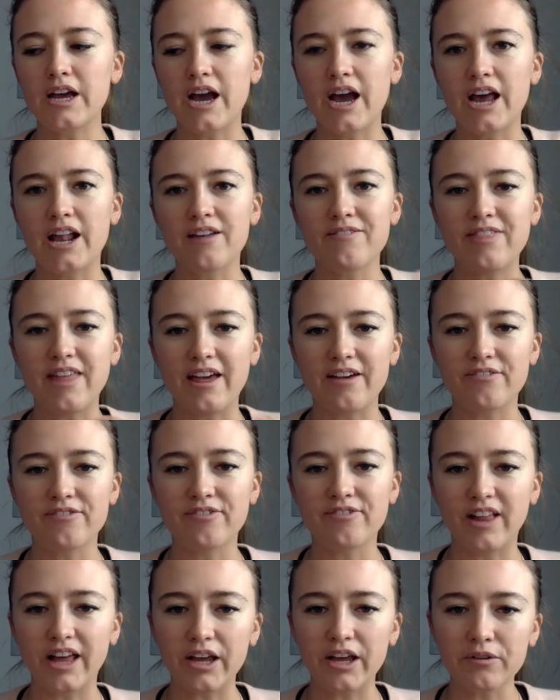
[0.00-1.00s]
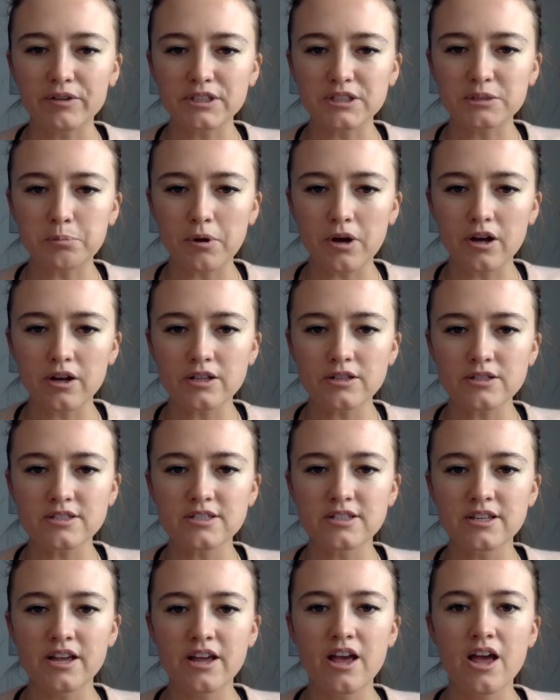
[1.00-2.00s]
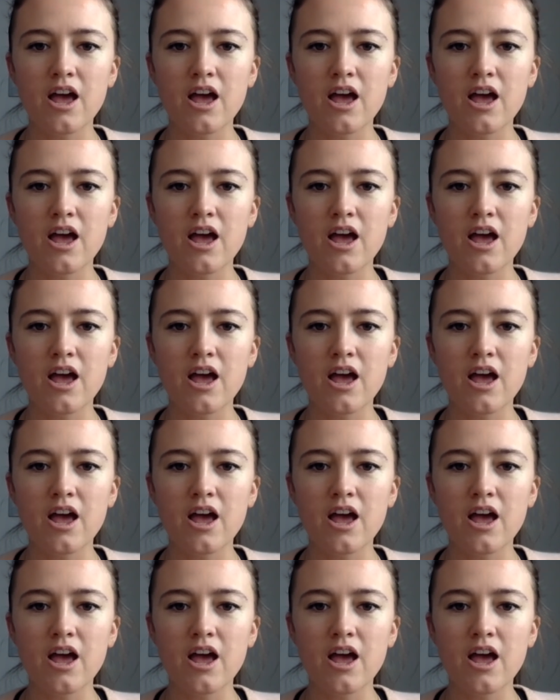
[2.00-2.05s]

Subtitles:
kind of that flight response